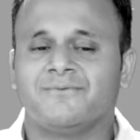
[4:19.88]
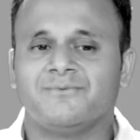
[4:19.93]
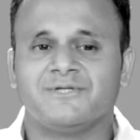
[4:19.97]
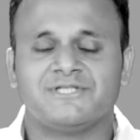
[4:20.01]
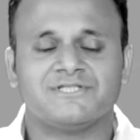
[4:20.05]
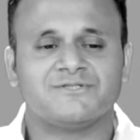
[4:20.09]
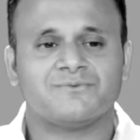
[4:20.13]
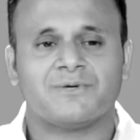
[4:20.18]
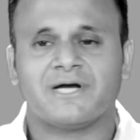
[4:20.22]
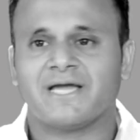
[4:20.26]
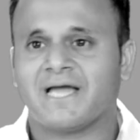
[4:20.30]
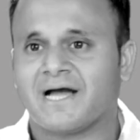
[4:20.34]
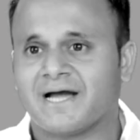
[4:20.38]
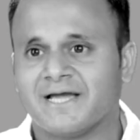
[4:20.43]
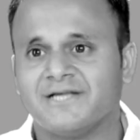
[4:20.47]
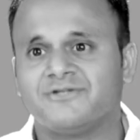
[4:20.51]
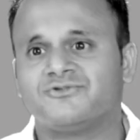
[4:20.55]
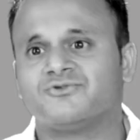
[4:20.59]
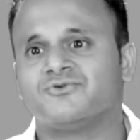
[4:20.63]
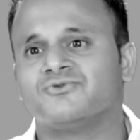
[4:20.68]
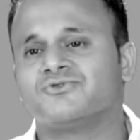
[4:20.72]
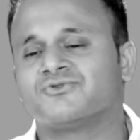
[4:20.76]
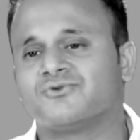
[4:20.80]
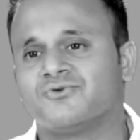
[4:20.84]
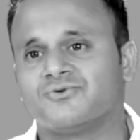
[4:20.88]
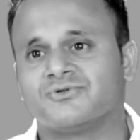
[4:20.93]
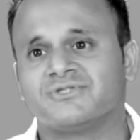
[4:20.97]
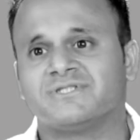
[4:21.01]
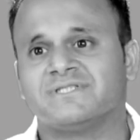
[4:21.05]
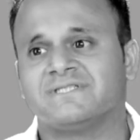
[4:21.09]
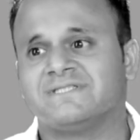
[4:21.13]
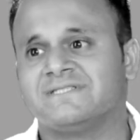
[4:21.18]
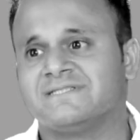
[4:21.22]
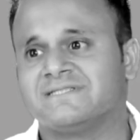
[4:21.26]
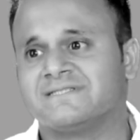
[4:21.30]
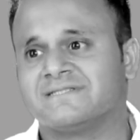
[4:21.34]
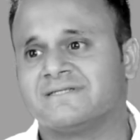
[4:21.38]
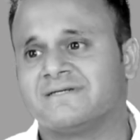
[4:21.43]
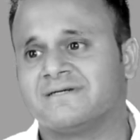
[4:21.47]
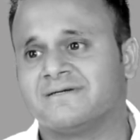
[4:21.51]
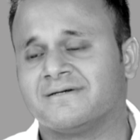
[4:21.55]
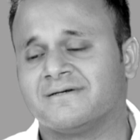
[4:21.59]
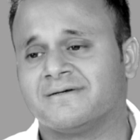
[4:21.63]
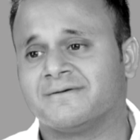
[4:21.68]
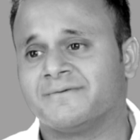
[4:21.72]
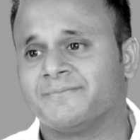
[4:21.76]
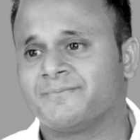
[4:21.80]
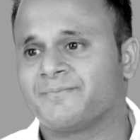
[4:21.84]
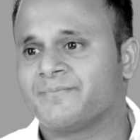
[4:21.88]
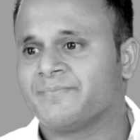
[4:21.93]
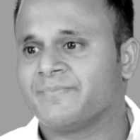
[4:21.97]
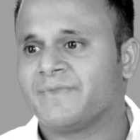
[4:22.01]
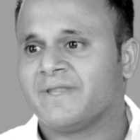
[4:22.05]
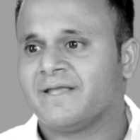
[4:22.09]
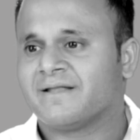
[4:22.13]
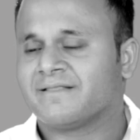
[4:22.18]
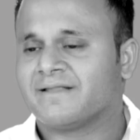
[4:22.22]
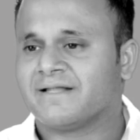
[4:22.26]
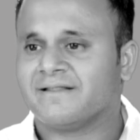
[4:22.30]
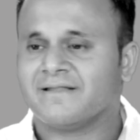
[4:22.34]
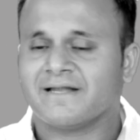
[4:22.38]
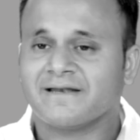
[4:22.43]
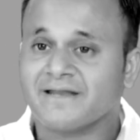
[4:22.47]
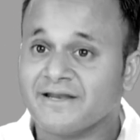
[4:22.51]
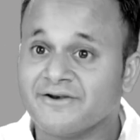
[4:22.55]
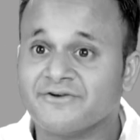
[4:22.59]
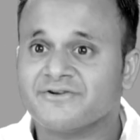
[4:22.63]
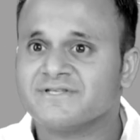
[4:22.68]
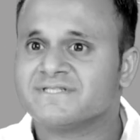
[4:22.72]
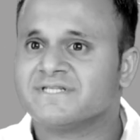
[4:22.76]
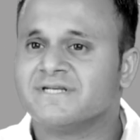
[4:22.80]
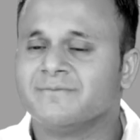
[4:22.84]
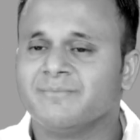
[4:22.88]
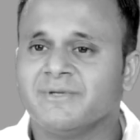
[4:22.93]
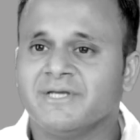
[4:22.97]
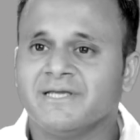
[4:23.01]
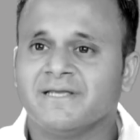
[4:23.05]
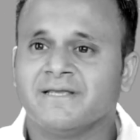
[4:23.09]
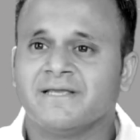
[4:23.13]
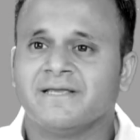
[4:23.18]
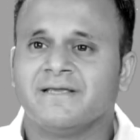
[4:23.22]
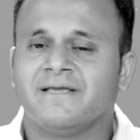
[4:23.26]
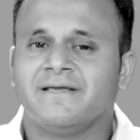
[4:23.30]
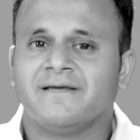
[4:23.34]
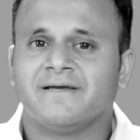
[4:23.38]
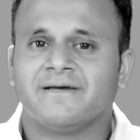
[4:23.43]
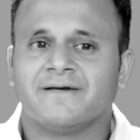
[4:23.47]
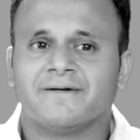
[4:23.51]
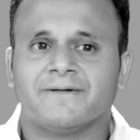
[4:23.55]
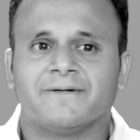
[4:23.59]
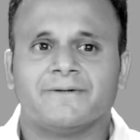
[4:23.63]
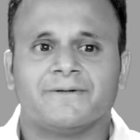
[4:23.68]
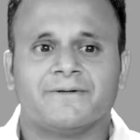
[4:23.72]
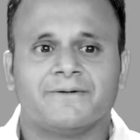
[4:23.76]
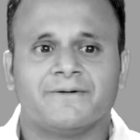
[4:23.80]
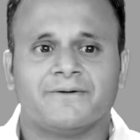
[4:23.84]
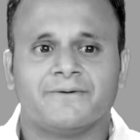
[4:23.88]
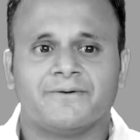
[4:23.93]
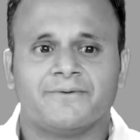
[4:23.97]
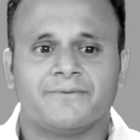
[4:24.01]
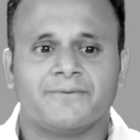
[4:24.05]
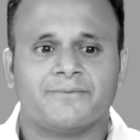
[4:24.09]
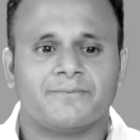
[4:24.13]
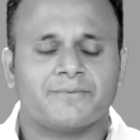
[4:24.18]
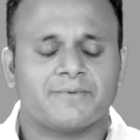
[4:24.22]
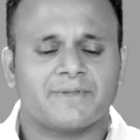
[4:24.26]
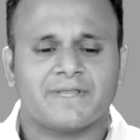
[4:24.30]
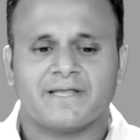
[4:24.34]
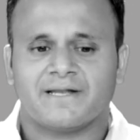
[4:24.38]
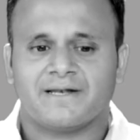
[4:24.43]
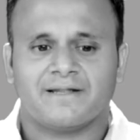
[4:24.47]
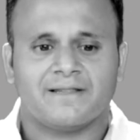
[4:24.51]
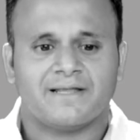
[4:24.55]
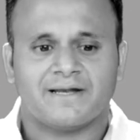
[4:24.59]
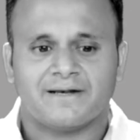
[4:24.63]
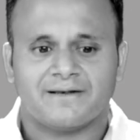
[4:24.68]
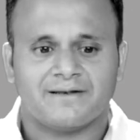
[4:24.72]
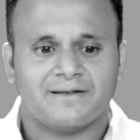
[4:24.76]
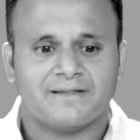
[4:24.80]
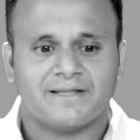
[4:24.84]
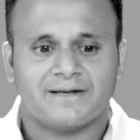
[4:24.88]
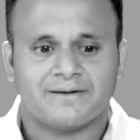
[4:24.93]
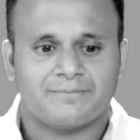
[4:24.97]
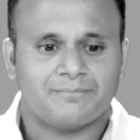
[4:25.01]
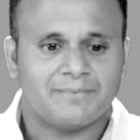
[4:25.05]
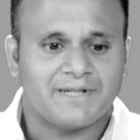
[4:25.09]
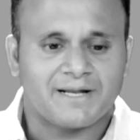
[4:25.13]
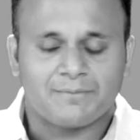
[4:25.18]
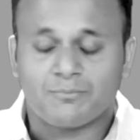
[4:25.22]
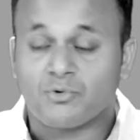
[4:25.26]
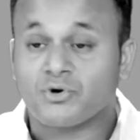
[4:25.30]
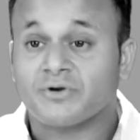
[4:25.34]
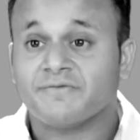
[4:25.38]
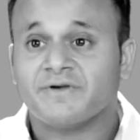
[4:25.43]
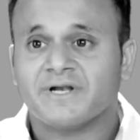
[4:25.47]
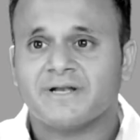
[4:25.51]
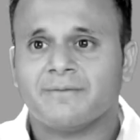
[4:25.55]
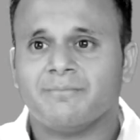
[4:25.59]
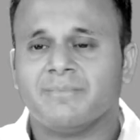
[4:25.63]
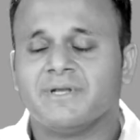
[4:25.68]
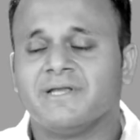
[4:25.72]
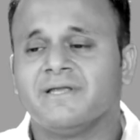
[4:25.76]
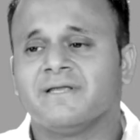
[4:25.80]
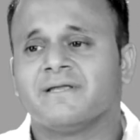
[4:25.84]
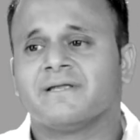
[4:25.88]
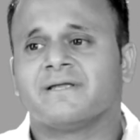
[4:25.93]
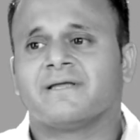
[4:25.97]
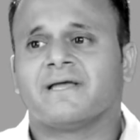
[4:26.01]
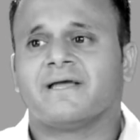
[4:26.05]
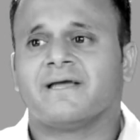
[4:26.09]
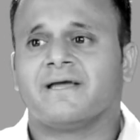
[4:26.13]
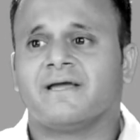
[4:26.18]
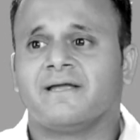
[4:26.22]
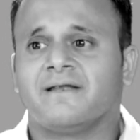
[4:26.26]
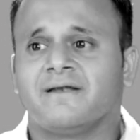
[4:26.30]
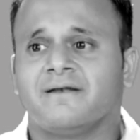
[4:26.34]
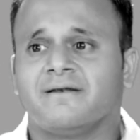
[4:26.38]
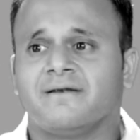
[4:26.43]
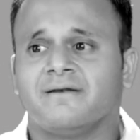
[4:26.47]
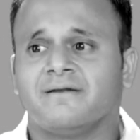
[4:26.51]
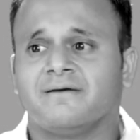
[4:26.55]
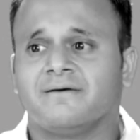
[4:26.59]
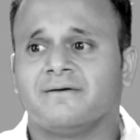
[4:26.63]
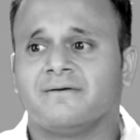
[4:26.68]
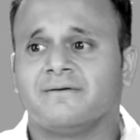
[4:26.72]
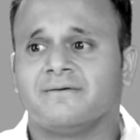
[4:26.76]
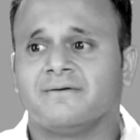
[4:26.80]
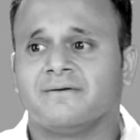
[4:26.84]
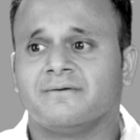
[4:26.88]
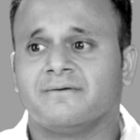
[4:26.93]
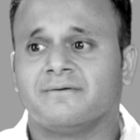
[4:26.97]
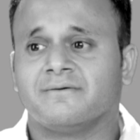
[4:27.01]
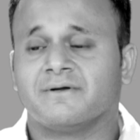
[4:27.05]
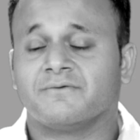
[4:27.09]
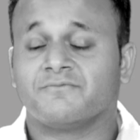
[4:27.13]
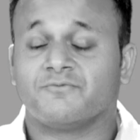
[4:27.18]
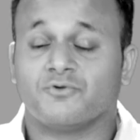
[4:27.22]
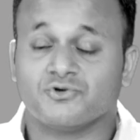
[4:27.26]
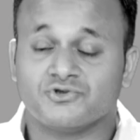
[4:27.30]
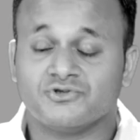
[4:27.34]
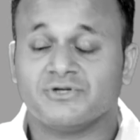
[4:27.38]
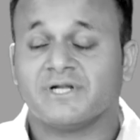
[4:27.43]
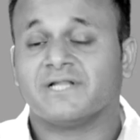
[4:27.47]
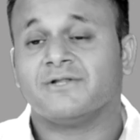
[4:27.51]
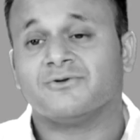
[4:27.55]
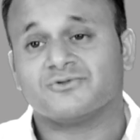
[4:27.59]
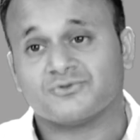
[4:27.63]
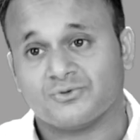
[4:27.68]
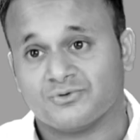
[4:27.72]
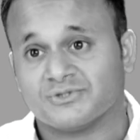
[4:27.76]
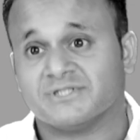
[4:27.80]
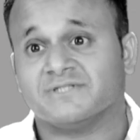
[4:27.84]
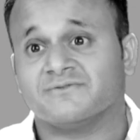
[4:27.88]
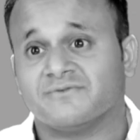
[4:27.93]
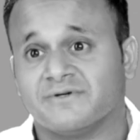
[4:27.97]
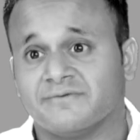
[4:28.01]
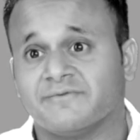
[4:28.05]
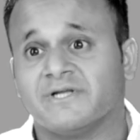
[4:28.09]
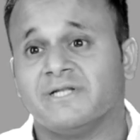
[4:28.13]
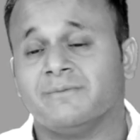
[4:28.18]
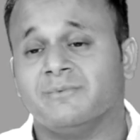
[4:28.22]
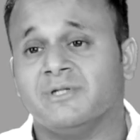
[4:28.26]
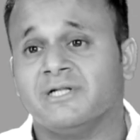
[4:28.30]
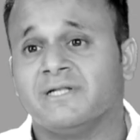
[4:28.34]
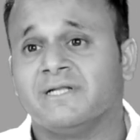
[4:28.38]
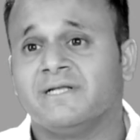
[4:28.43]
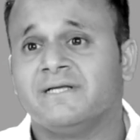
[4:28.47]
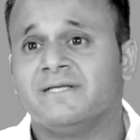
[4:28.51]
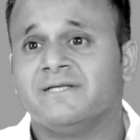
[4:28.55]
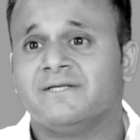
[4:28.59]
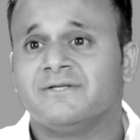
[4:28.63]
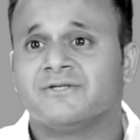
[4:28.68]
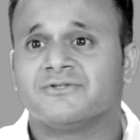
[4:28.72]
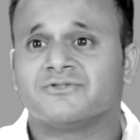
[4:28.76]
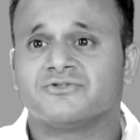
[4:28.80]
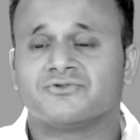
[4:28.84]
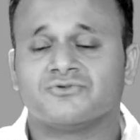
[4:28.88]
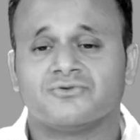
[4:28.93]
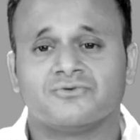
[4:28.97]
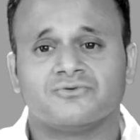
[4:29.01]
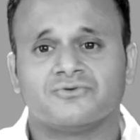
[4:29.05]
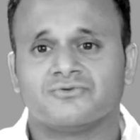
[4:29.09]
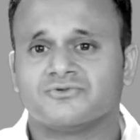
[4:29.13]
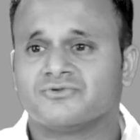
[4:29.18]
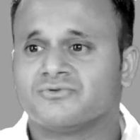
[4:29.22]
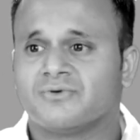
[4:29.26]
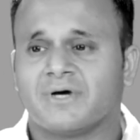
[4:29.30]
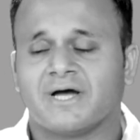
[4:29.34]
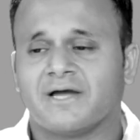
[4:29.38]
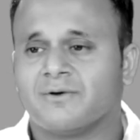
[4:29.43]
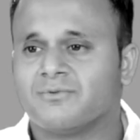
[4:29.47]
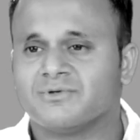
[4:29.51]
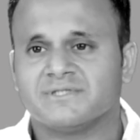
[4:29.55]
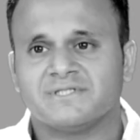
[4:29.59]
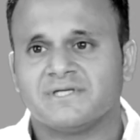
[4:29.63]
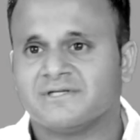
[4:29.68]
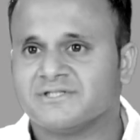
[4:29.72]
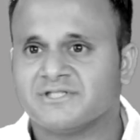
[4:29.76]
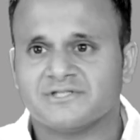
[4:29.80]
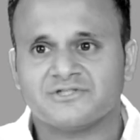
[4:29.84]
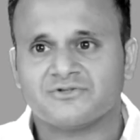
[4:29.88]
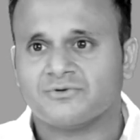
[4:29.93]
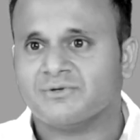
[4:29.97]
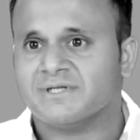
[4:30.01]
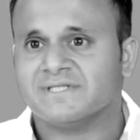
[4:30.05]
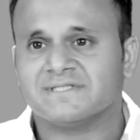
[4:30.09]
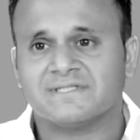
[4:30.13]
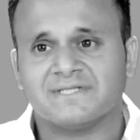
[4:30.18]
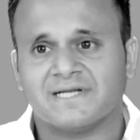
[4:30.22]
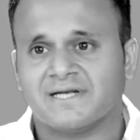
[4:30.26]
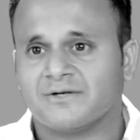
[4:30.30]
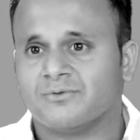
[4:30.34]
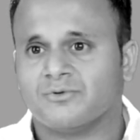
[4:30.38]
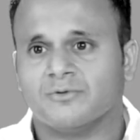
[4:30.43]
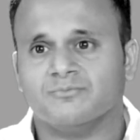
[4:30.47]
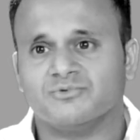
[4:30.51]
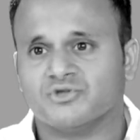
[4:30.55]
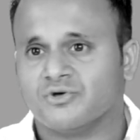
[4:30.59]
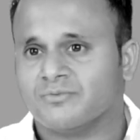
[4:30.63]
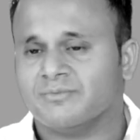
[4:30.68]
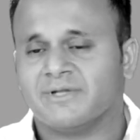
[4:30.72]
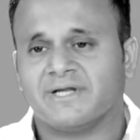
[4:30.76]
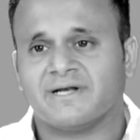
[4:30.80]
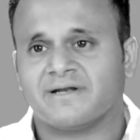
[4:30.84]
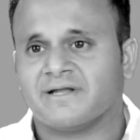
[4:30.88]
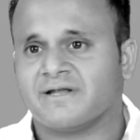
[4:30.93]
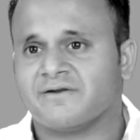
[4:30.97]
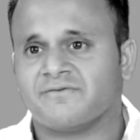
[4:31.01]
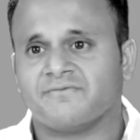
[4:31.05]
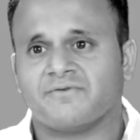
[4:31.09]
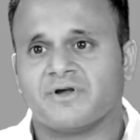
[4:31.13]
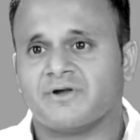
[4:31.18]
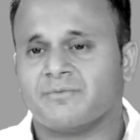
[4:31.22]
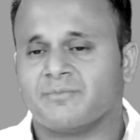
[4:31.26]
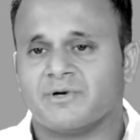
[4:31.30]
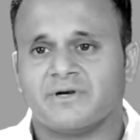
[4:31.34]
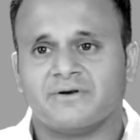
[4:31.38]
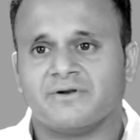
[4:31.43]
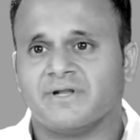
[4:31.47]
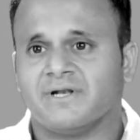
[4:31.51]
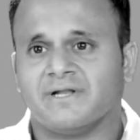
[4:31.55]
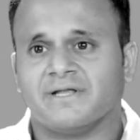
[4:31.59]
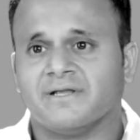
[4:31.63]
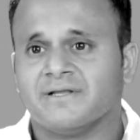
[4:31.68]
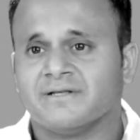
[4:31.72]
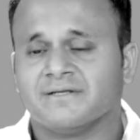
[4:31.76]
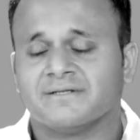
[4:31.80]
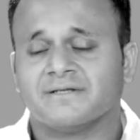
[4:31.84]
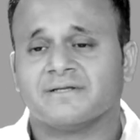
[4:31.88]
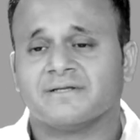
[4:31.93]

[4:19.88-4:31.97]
which is why I chose courses that interested me, that motivated me. And fortunately, those courses were available. So I was here just to listen and to absorb the entire environment, really,